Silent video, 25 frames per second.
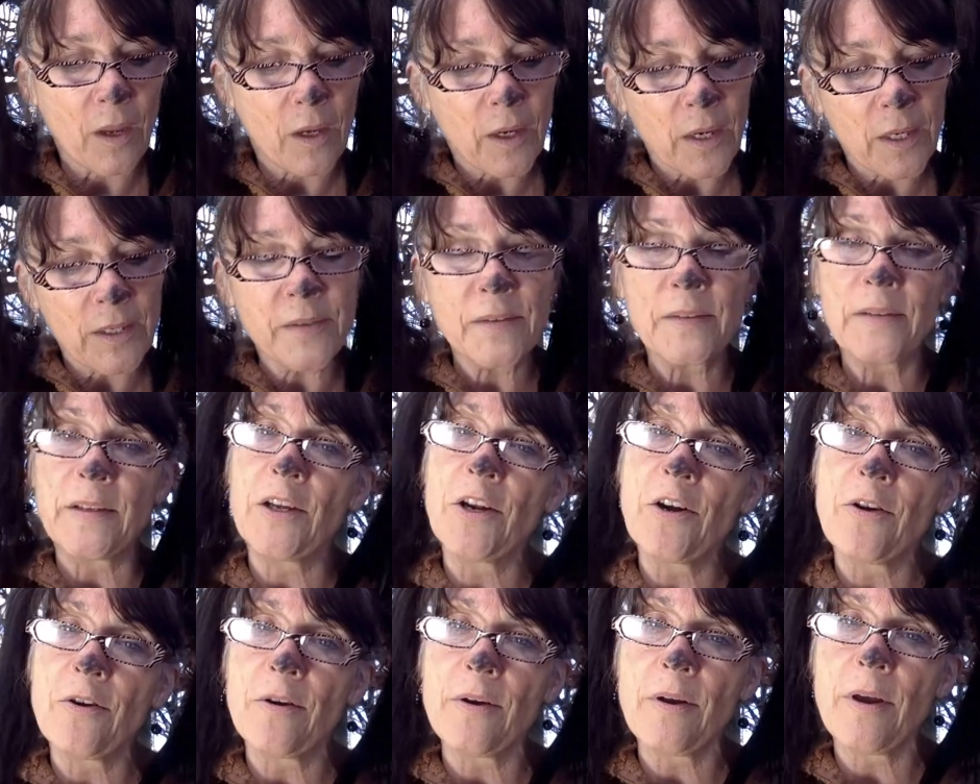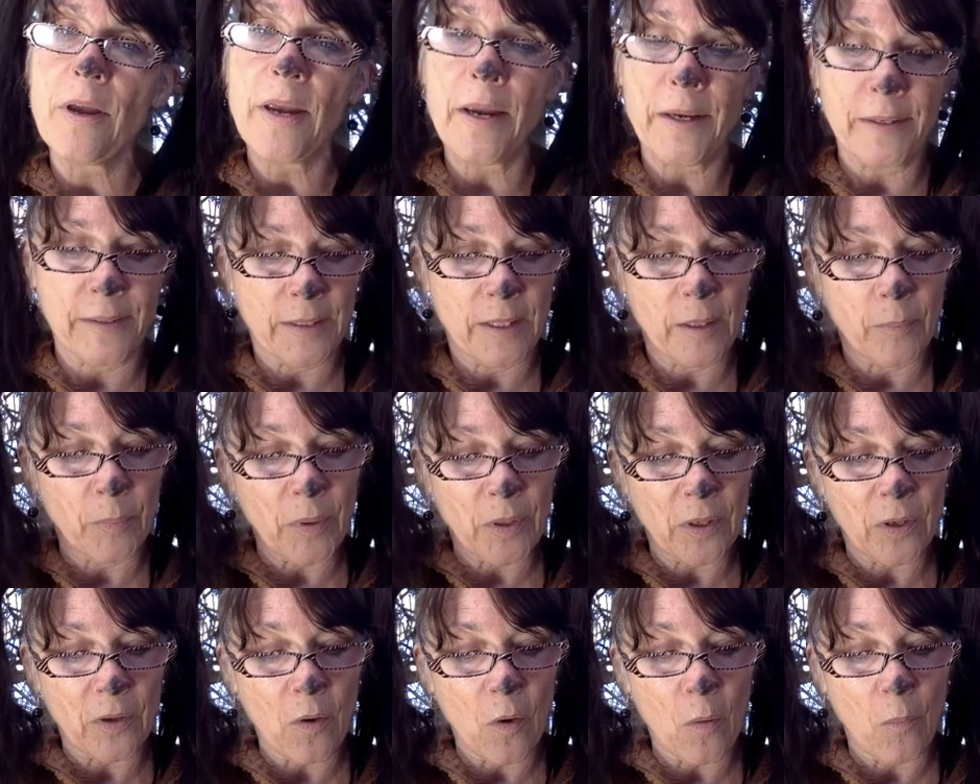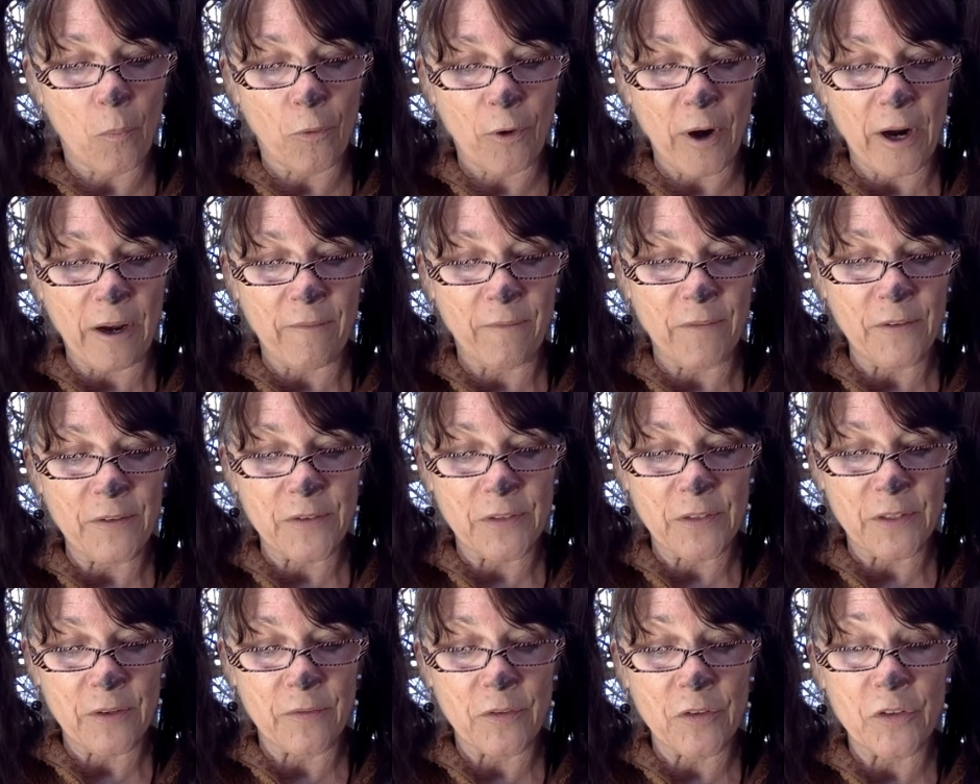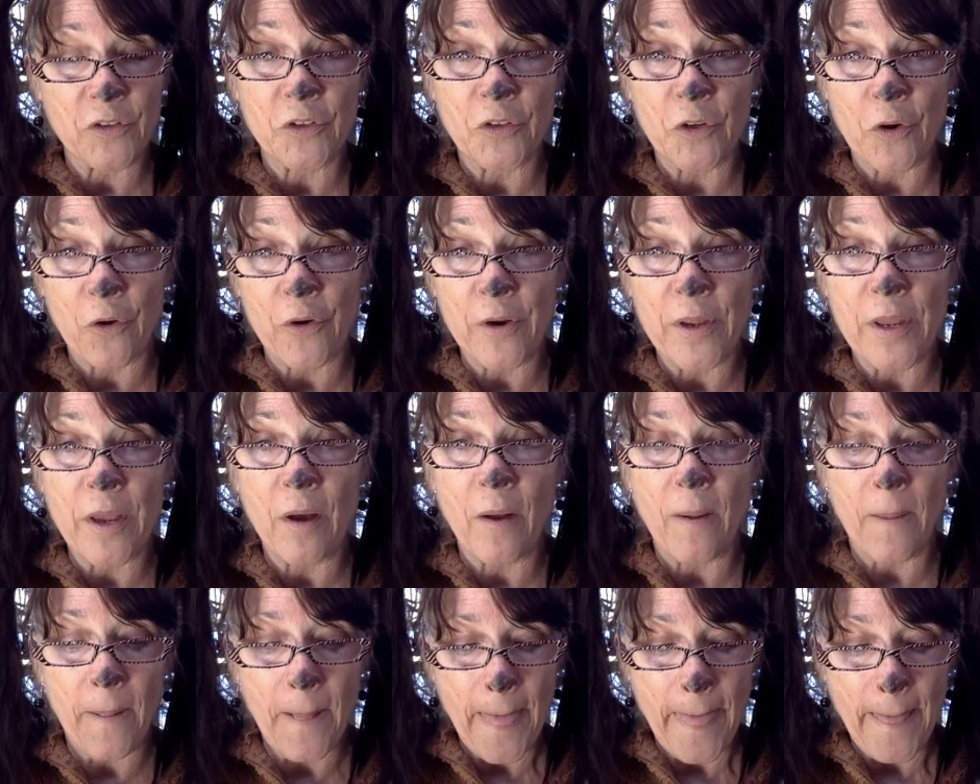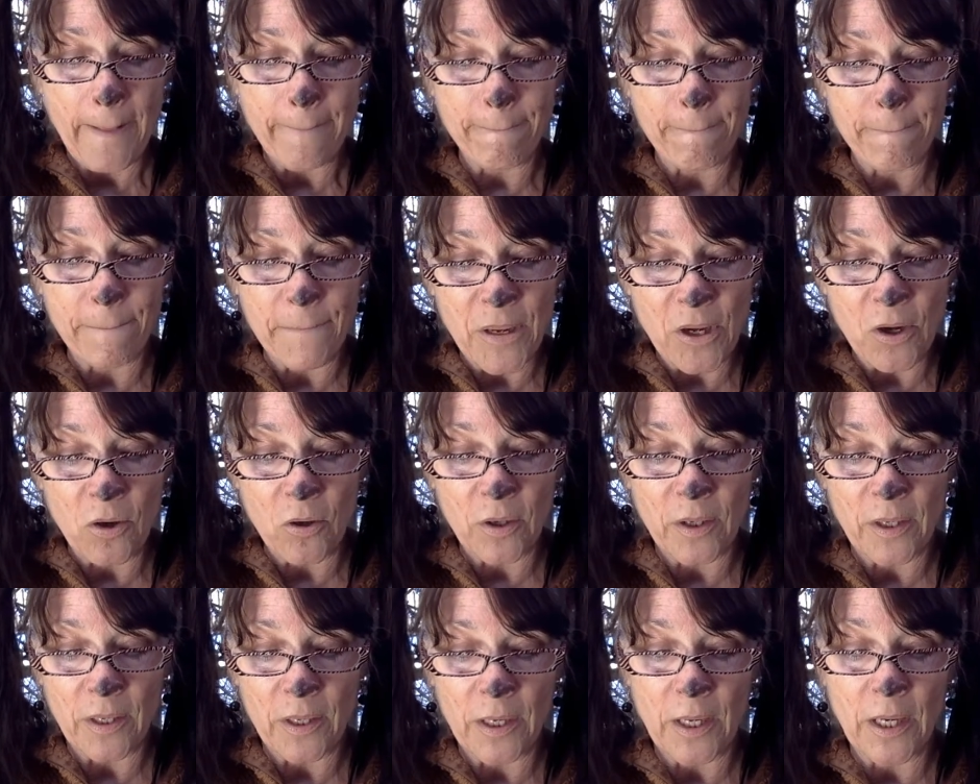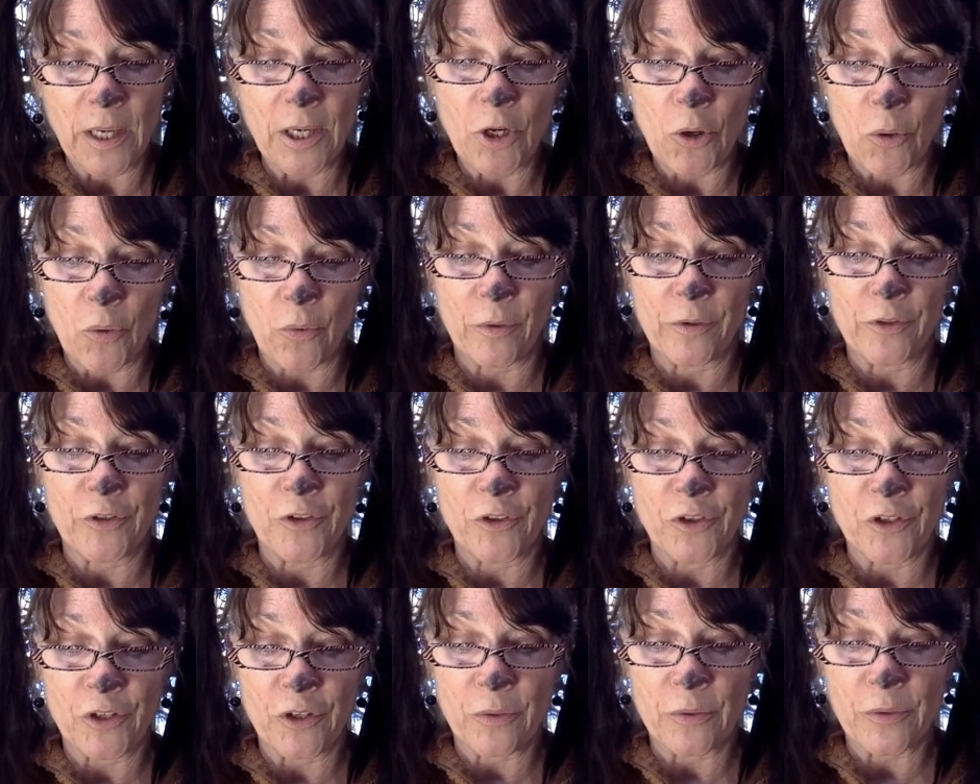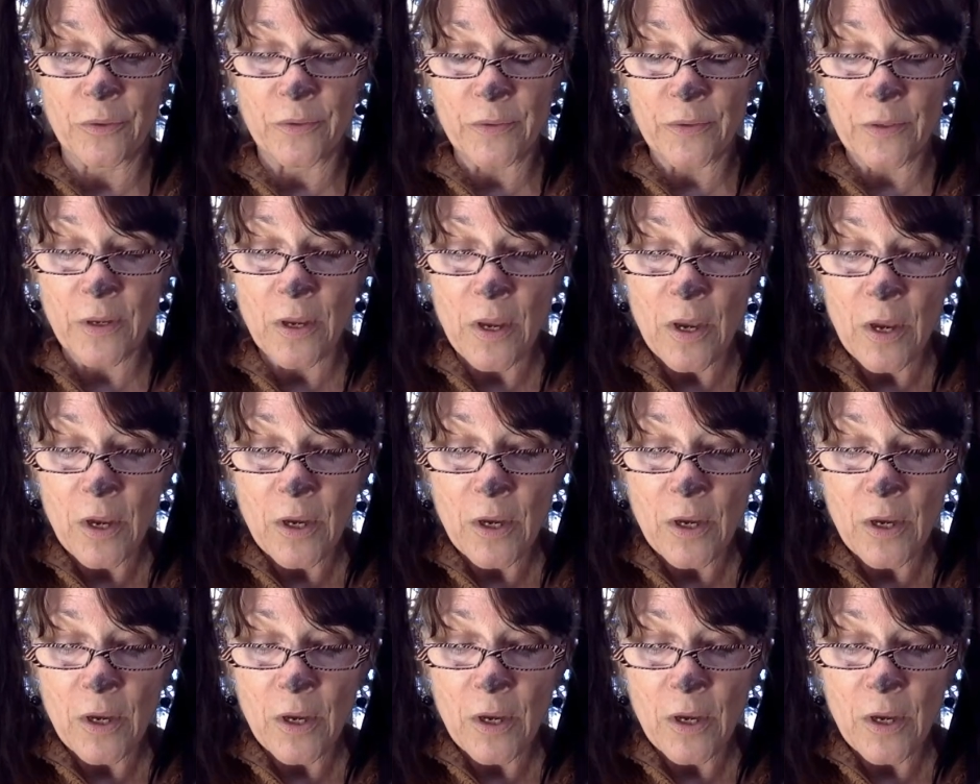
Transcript: Consider a typical breakfast of cereal, milk, and orange juice.